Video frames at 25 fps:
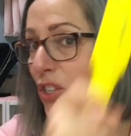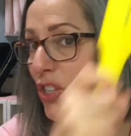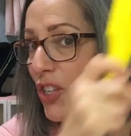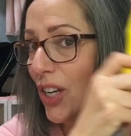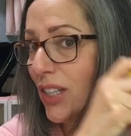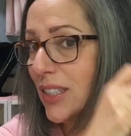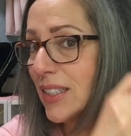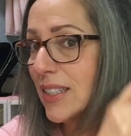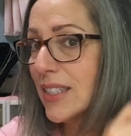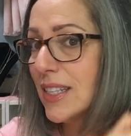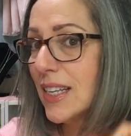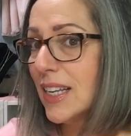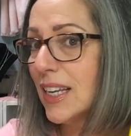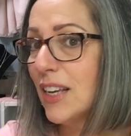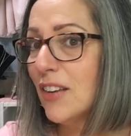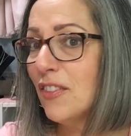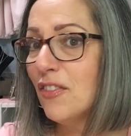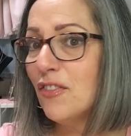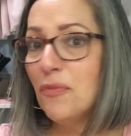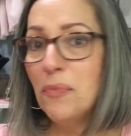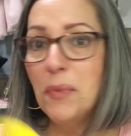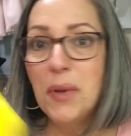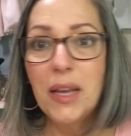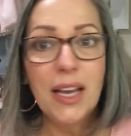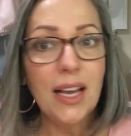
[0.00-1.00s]
just to
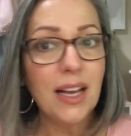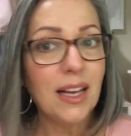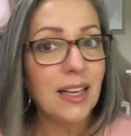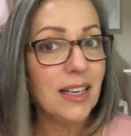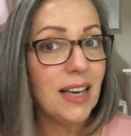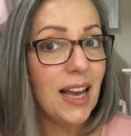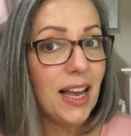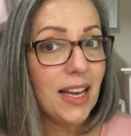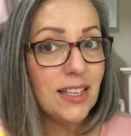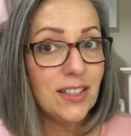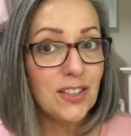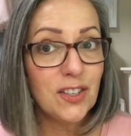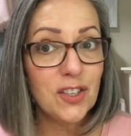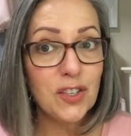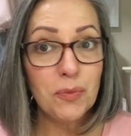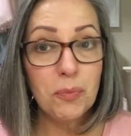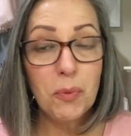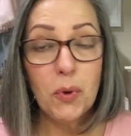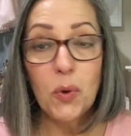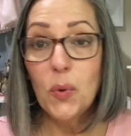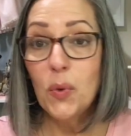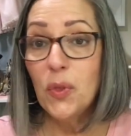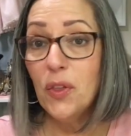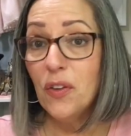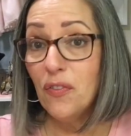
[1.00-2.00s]
give me a nice
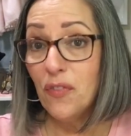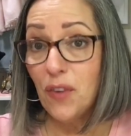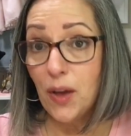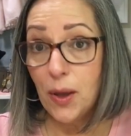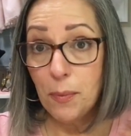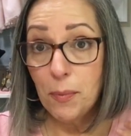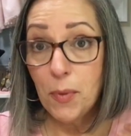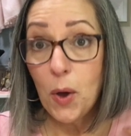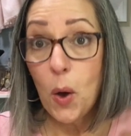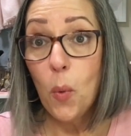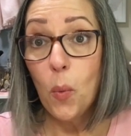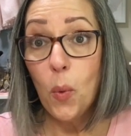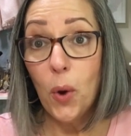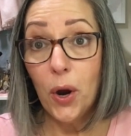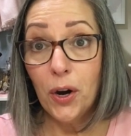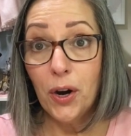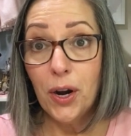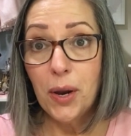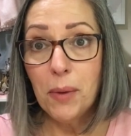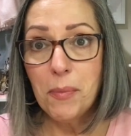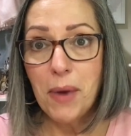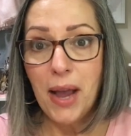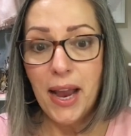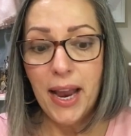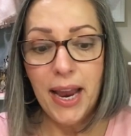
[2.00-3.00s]
smooth if I'm
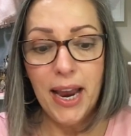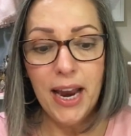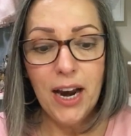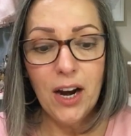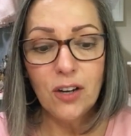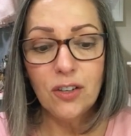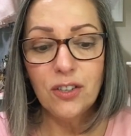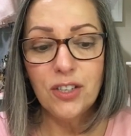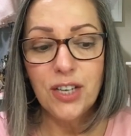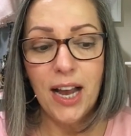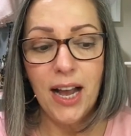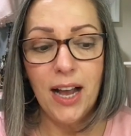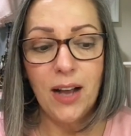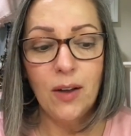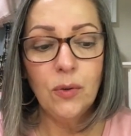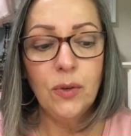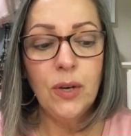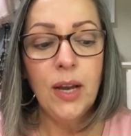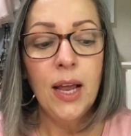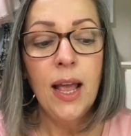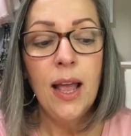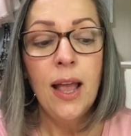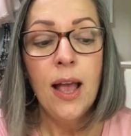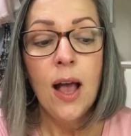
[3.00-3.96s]
wearing my hair down